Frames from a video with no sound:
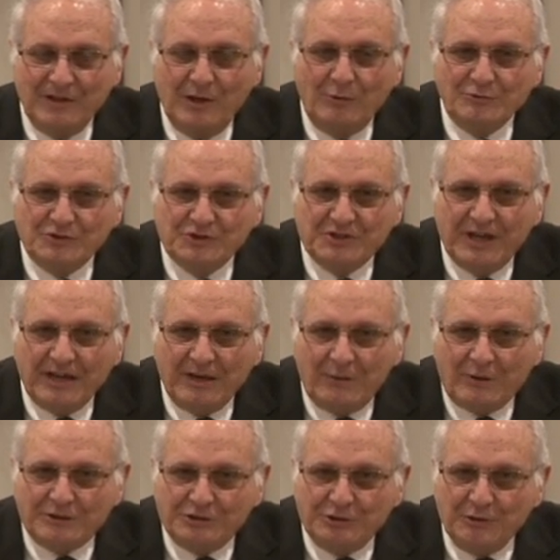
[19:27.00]
Don't say
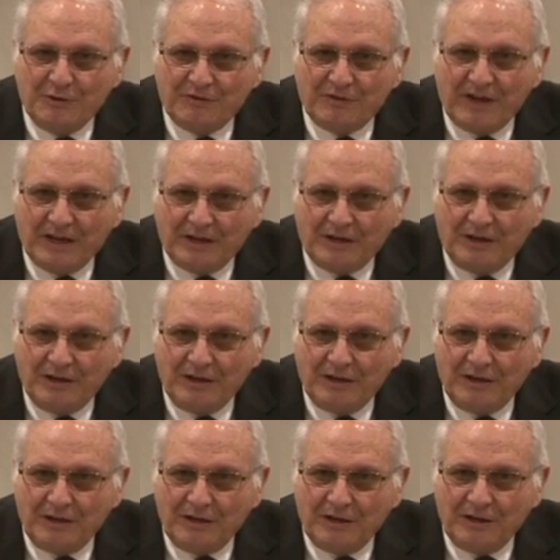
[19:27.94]
what you think
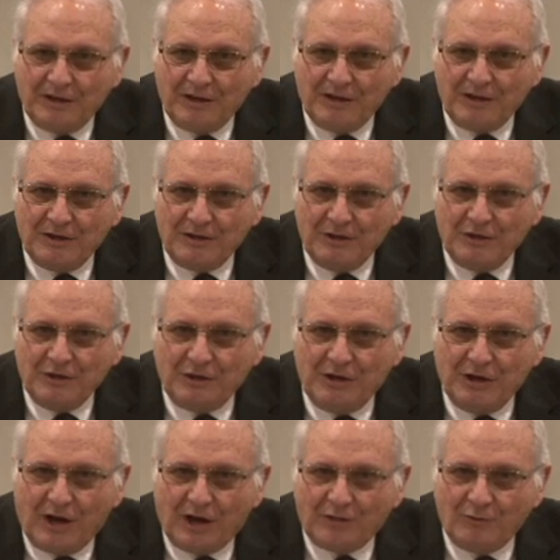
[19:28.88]
you,
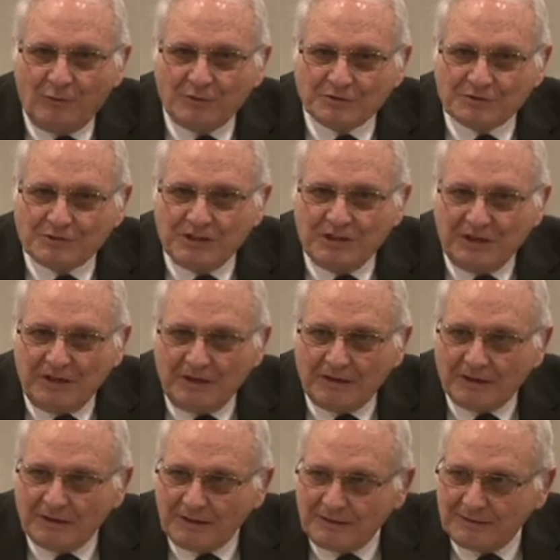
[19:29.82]
God wants to
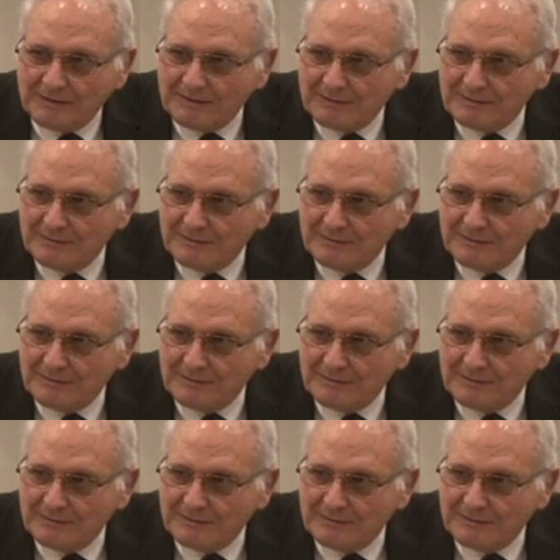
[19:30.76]
hear.